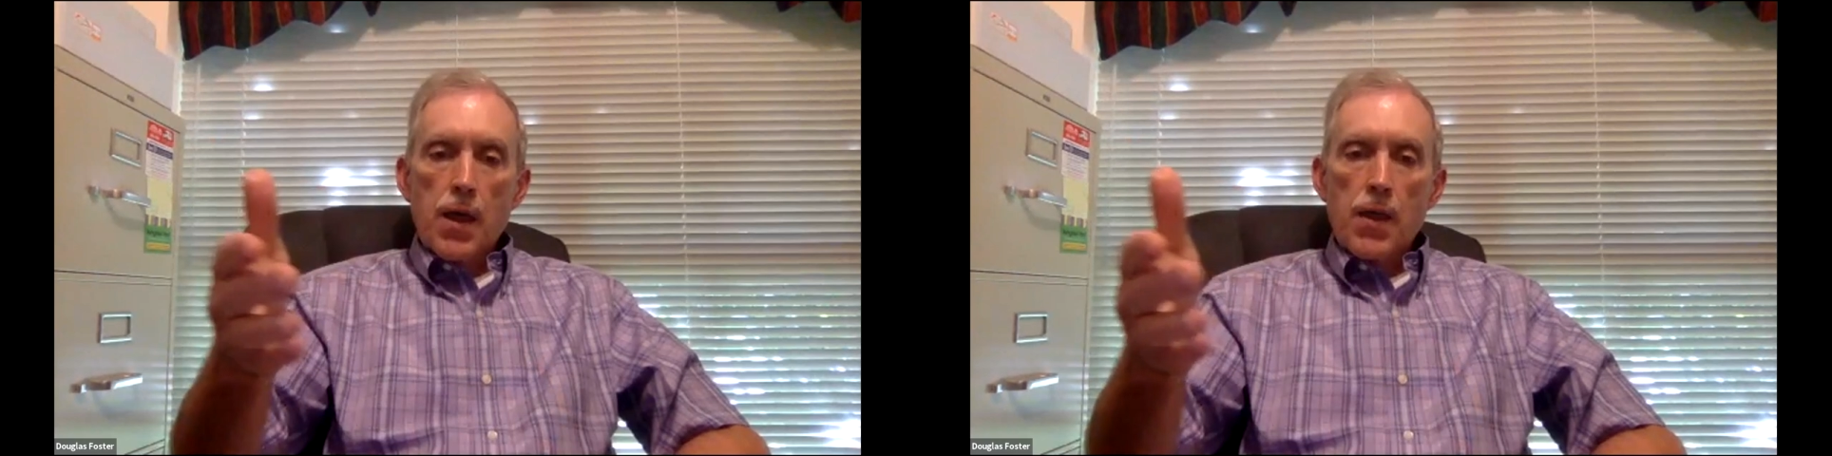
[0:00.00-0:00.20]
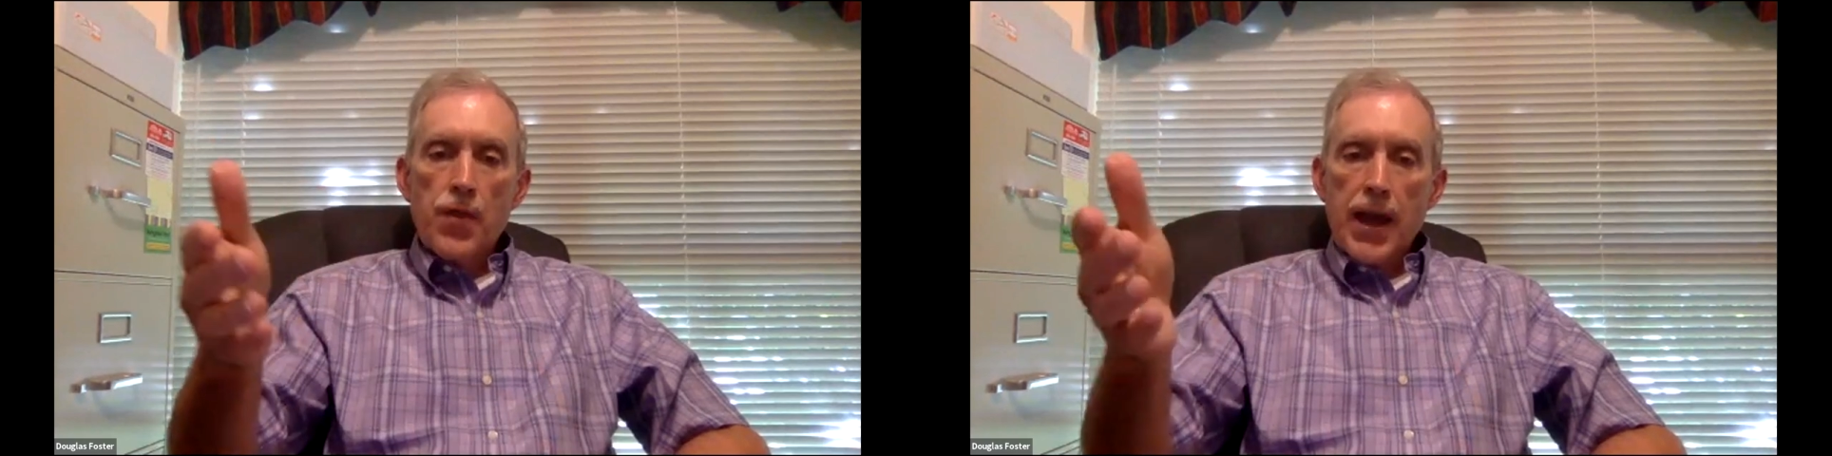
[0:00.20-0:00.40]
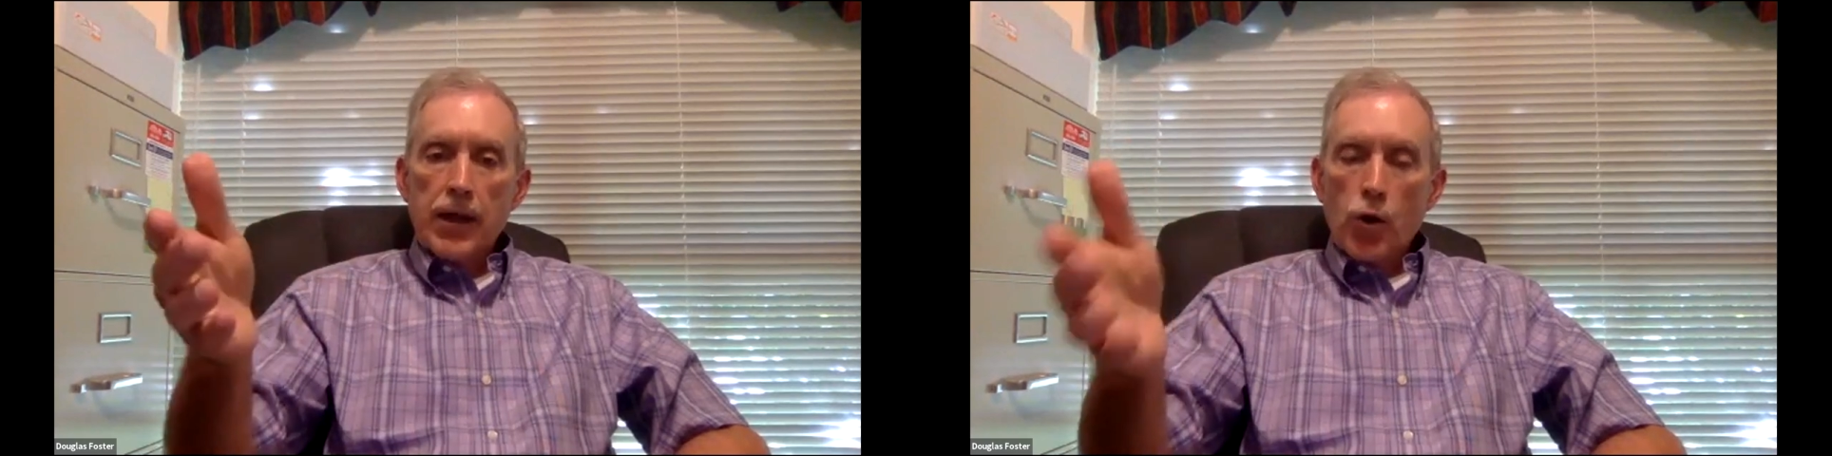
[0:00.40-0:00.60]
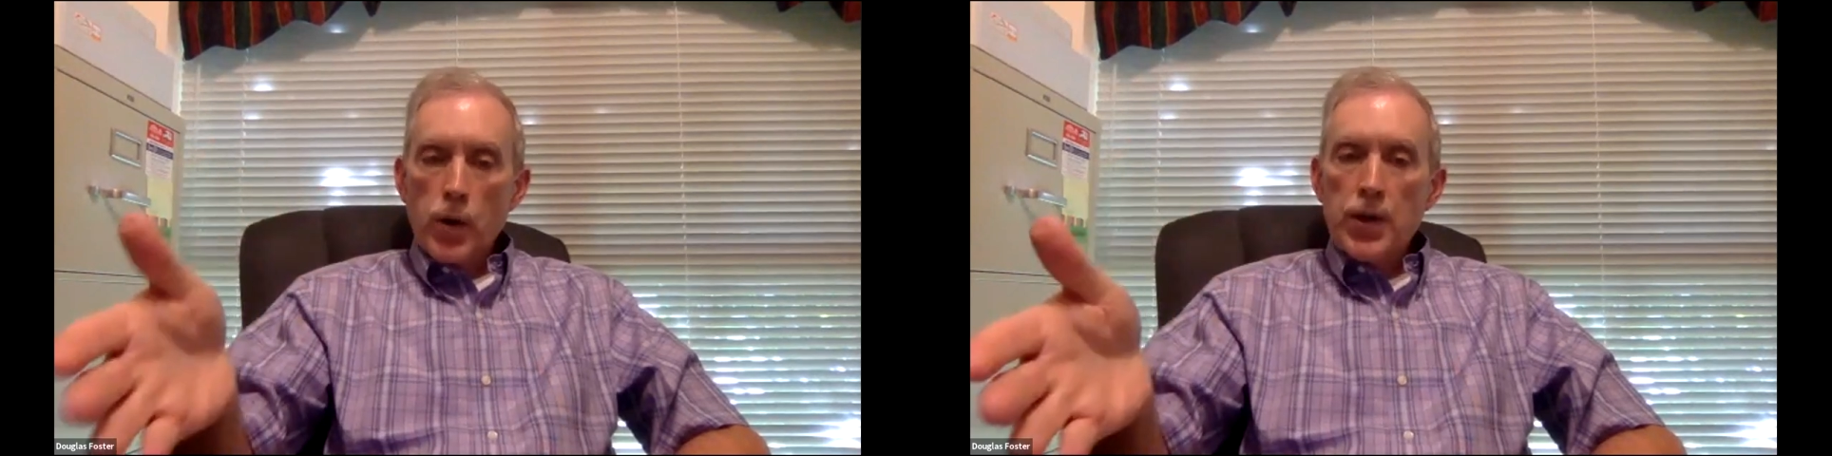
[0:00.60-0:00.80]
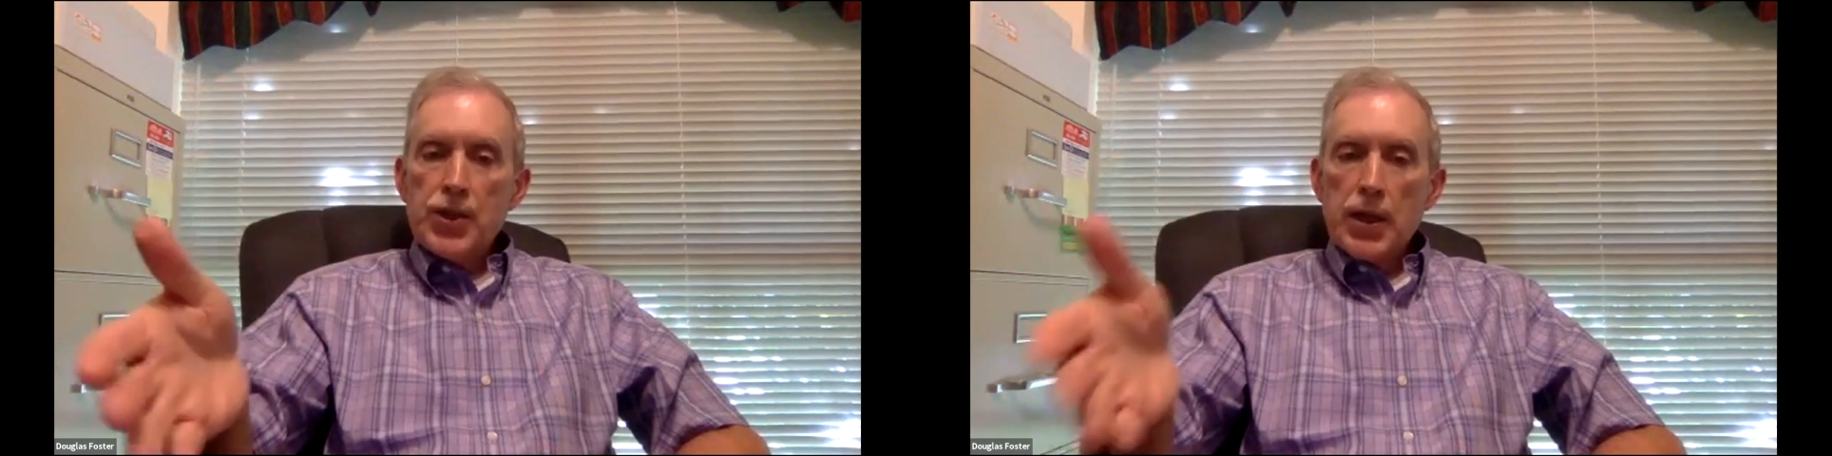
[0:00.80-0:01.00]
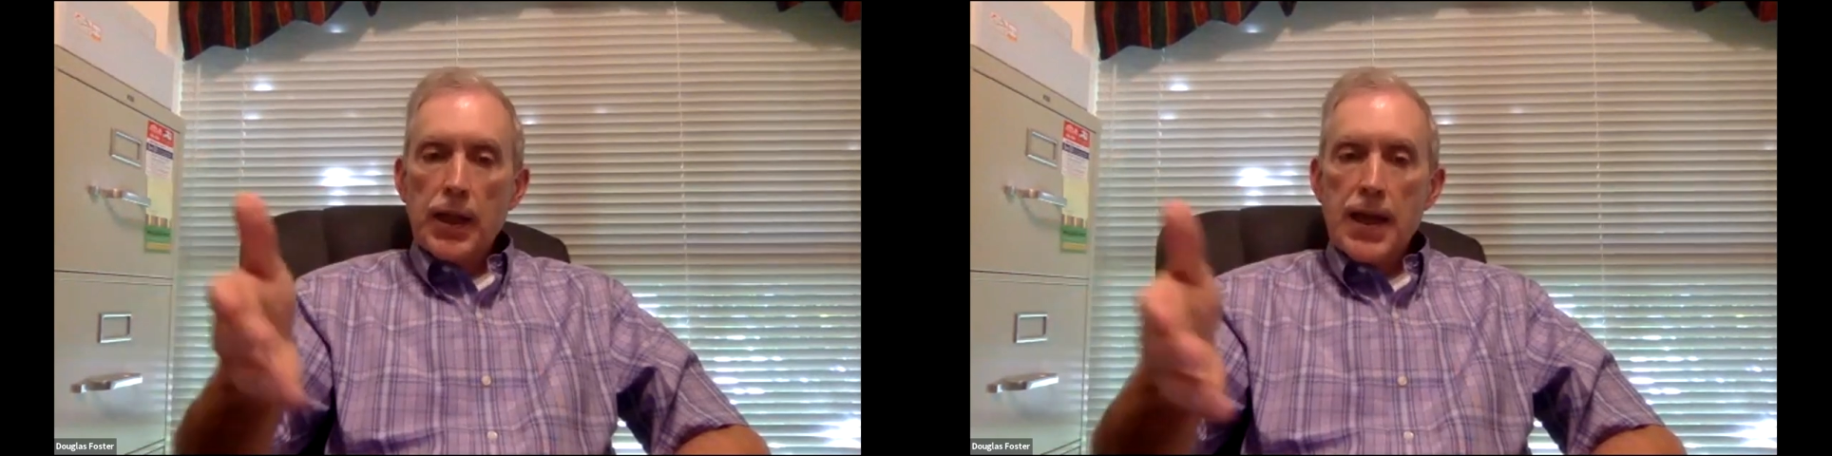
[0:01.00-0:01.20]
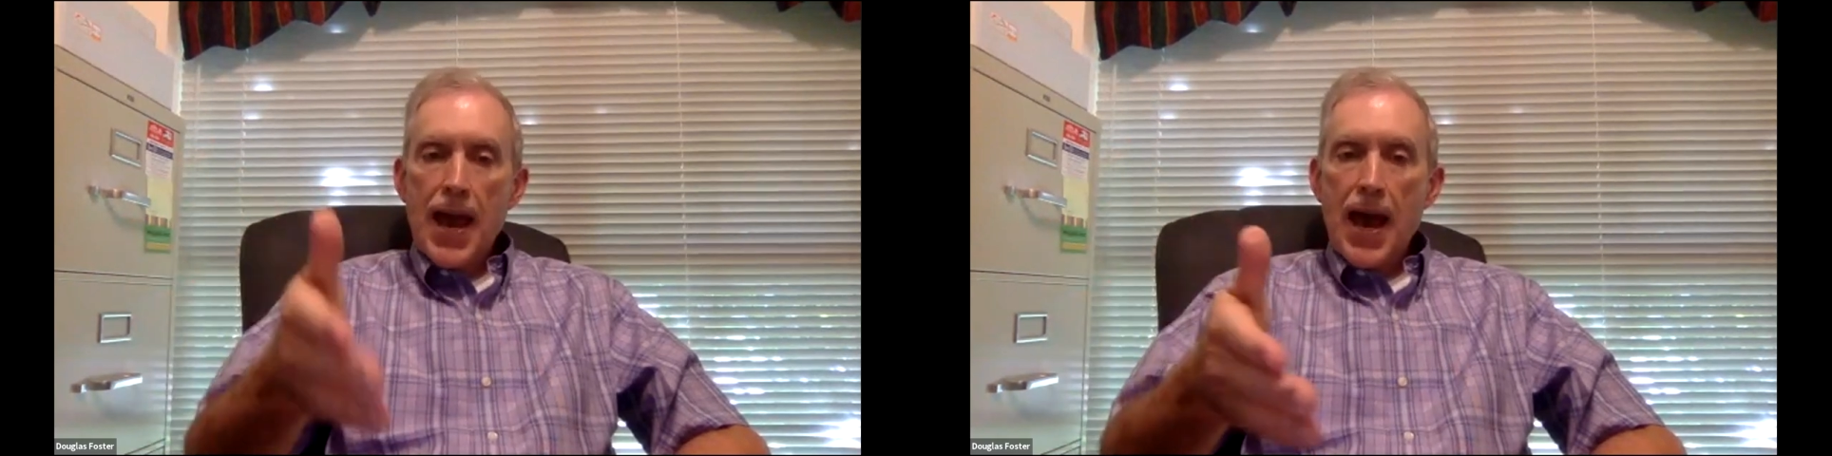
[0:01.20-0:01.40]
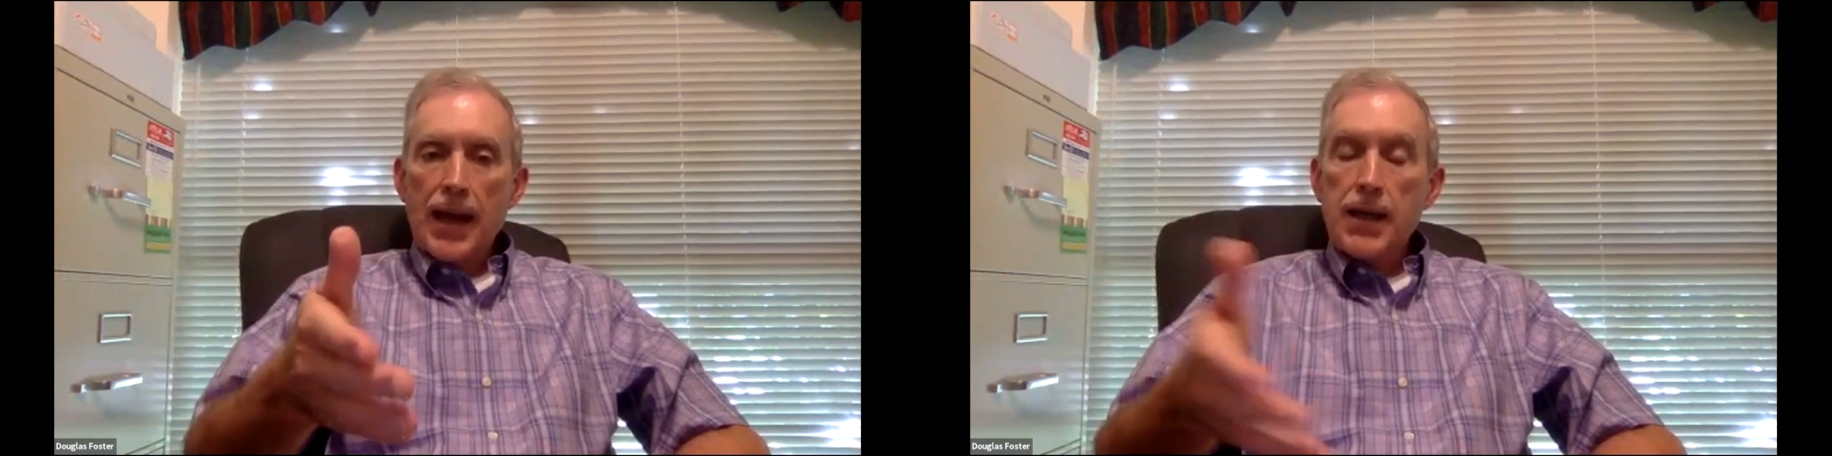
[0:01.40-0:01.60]
They increasingly
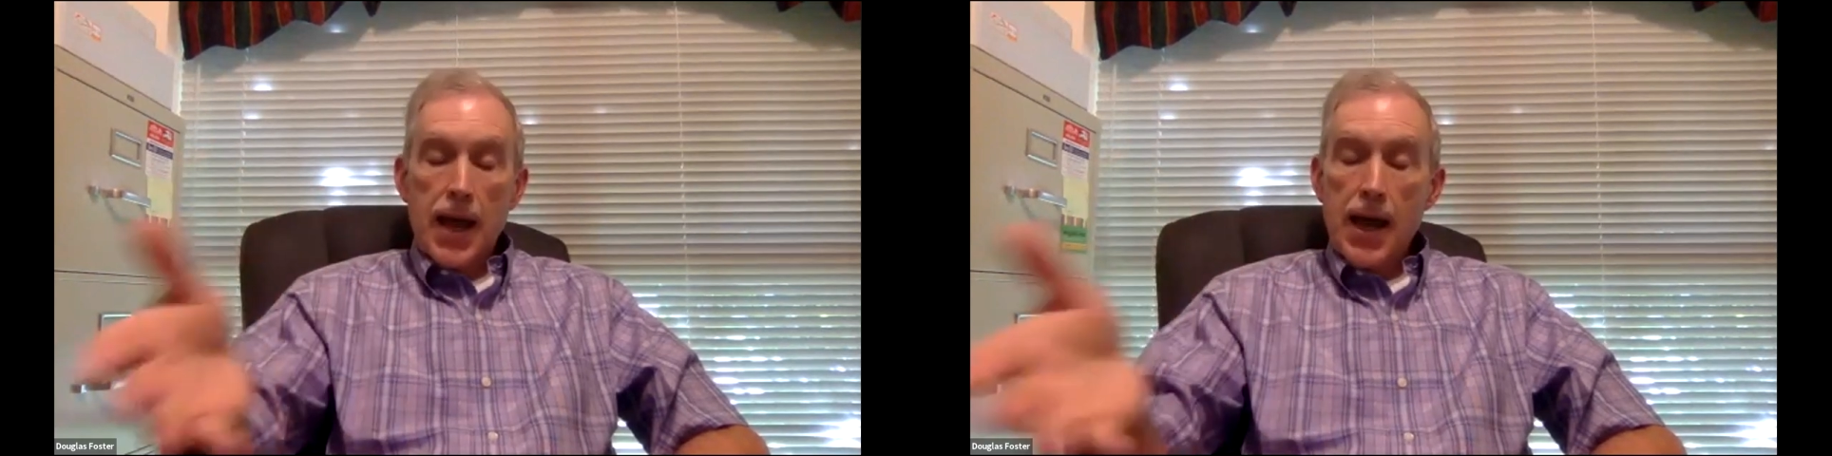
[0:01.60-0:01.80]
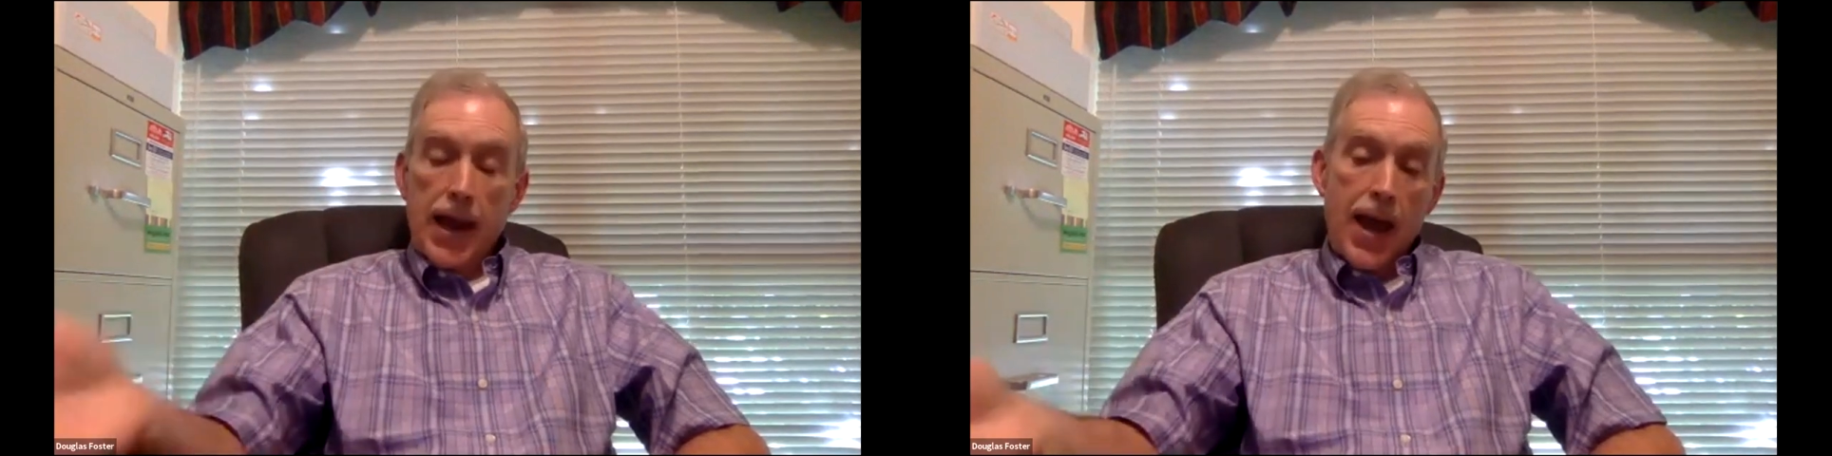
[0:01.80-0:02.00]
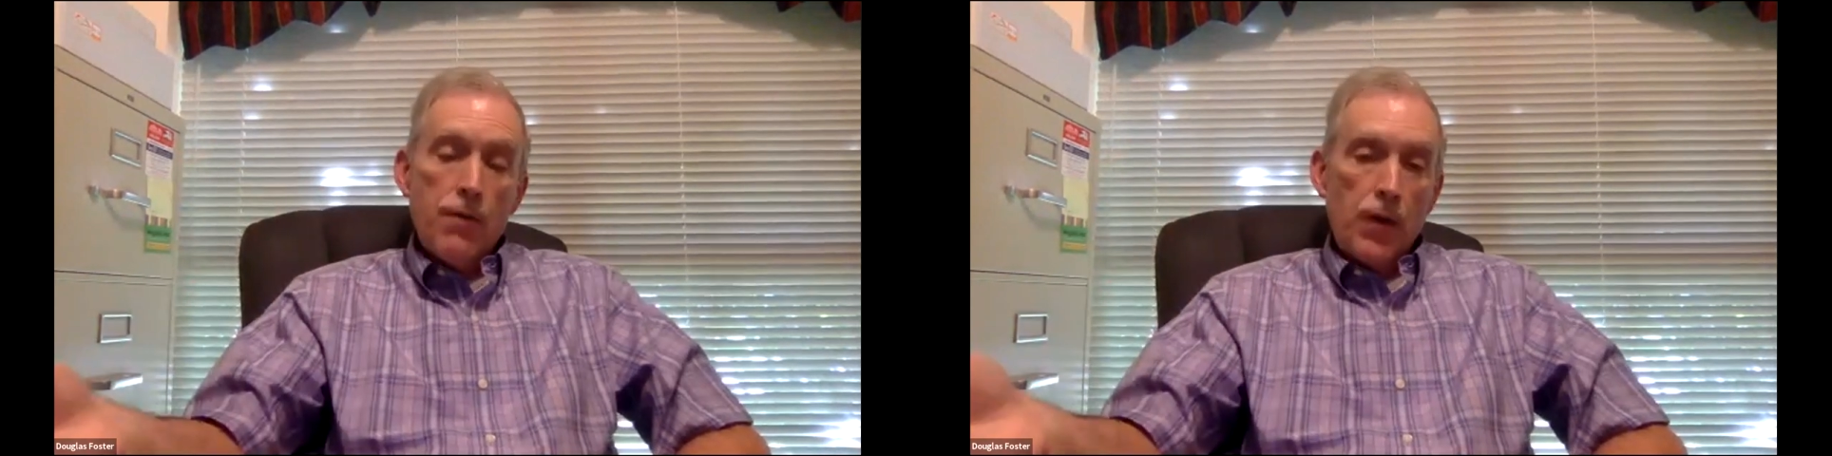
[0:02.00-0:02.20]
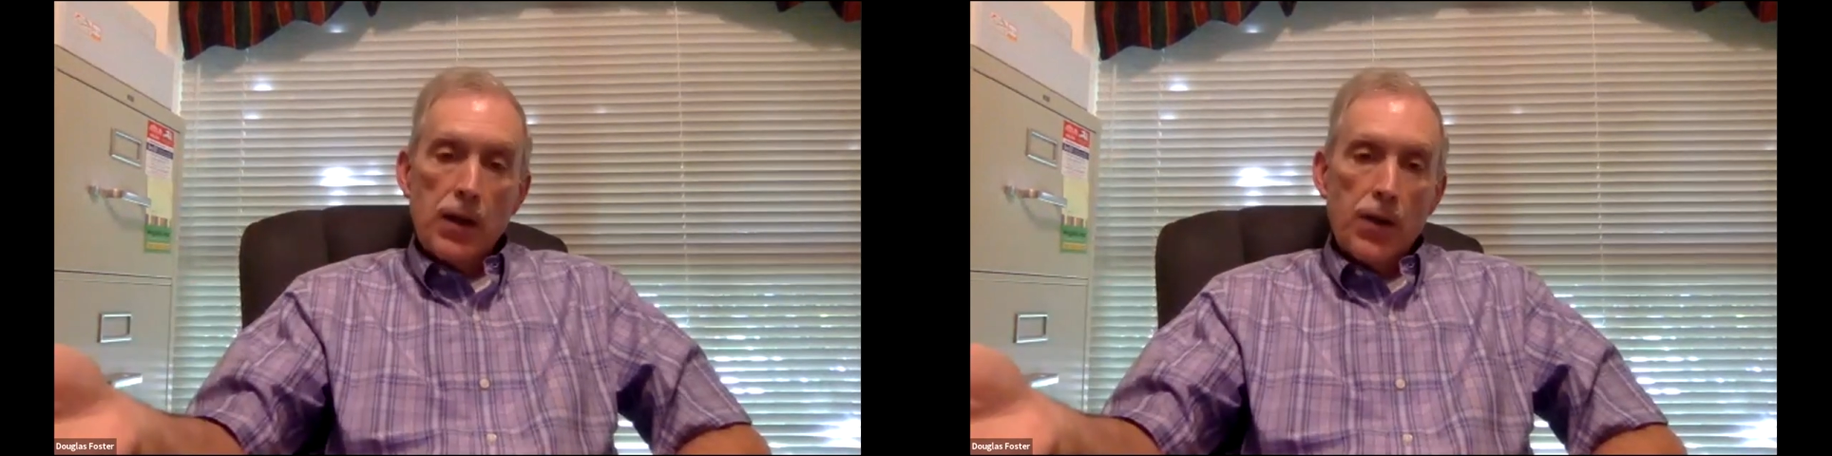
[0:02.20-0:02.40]
had it and have it.